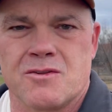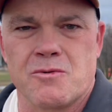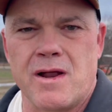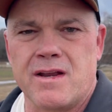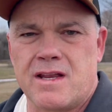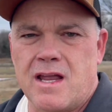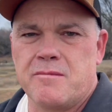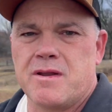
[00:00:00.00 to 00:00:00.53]

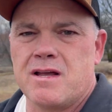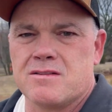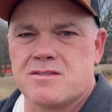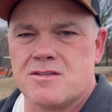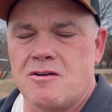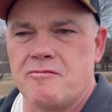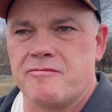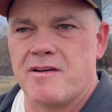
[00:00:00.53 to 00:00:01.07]
rain came down
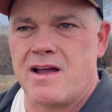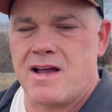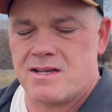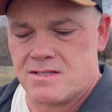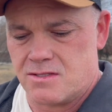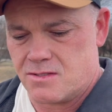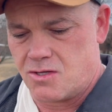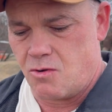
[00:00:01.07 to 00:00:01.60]
so
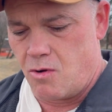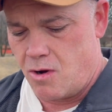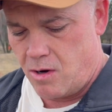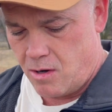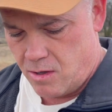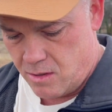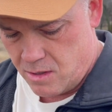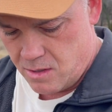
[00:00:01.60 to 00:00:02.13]
fast and so
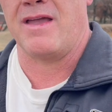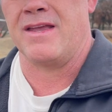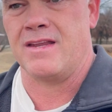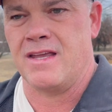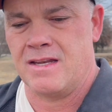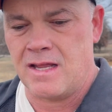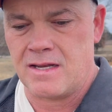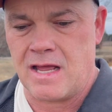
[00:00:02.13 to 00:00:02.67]
hard, it
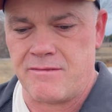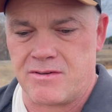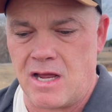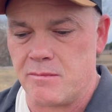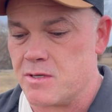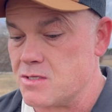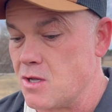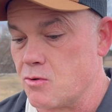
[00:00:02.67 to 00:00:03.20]
doesn't have
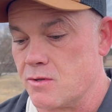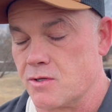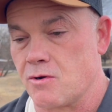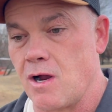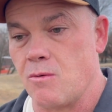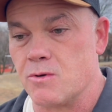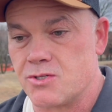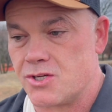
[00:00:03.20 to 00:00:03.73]
time to soak in the
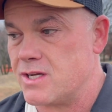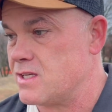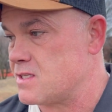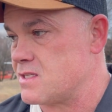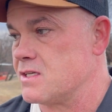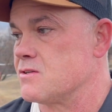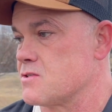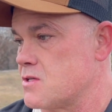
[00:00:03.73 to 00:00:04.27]
ground, which it
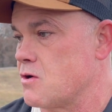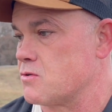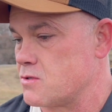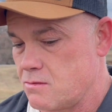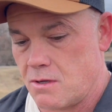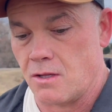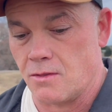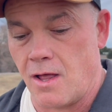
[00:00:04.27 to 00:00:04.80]
still soaked
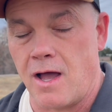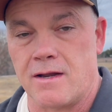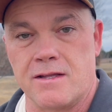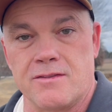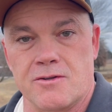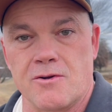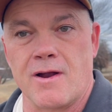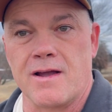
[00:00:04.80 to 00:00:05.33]
a lot in
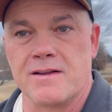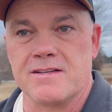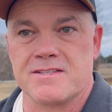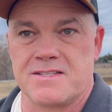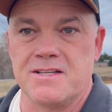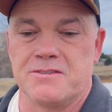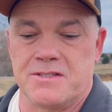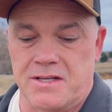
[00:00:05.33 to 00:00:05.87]
the ground. It
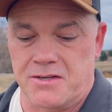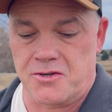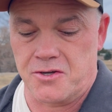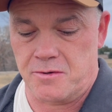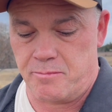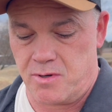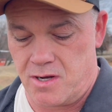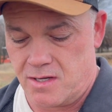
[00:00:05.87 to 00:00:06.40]
still did
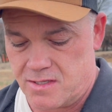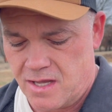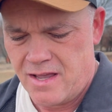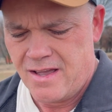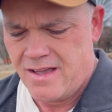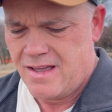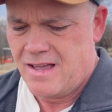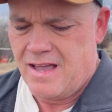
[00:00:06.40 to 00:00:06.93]
good because
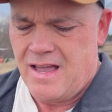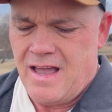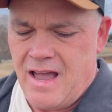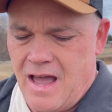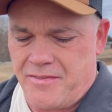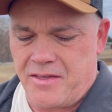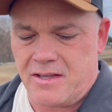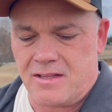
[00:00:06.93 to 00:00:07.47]

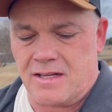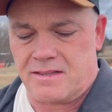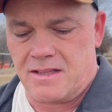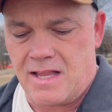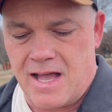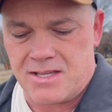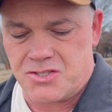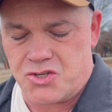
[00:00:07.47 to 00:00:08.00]
I think like the
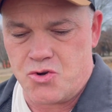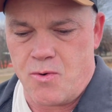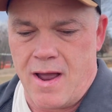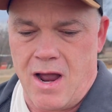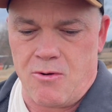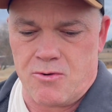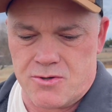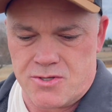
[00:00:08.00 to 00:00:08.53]
last 2
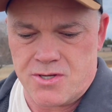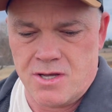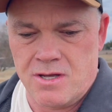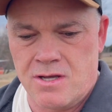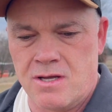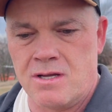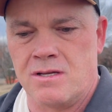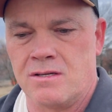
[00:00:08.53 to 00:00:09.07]
hours
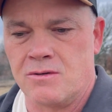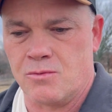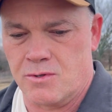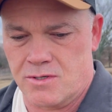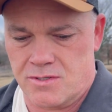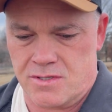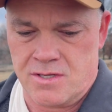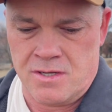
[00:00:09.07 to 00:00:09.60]

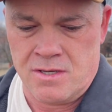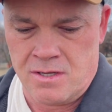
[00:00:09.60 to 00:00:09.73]
was